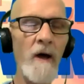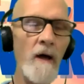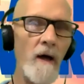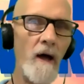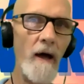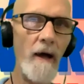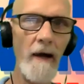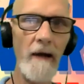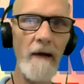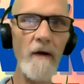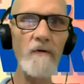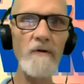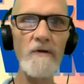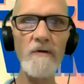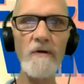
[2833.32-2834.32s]
And I know
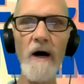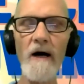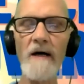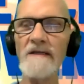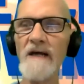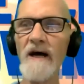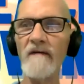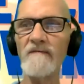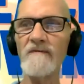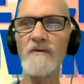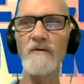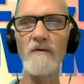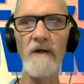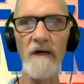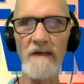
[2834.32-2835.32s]
you guys have
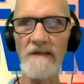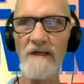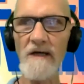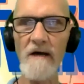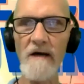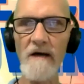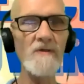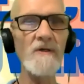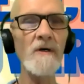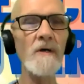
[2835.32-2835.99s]
certain enzymes